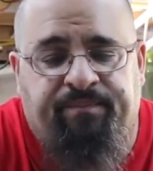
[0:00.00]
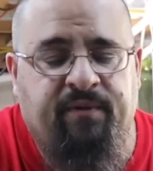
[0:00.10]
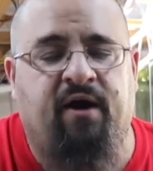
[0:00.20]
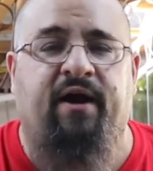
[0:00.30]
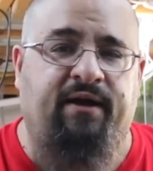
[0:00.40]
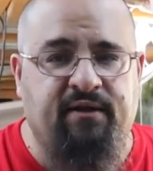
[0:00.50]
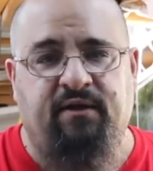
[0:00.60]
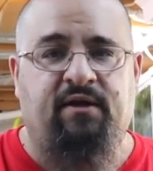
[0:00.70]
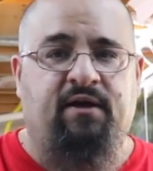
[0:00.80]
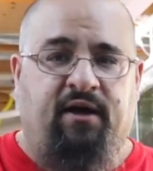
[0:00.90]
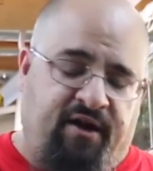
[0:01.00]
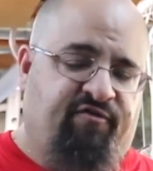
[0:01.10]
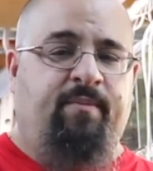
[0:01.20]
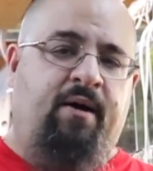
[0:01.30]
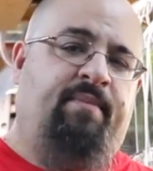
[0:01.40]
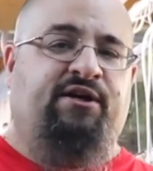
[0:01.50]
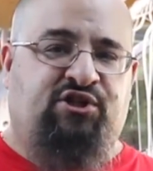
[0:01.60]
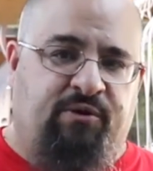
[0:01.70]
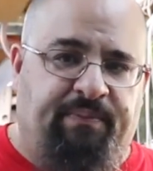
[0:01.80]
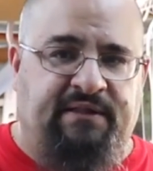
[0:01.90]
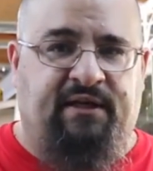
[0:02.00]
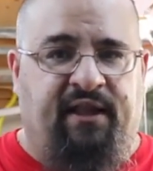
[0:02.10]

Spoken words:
All right, enough about my shipping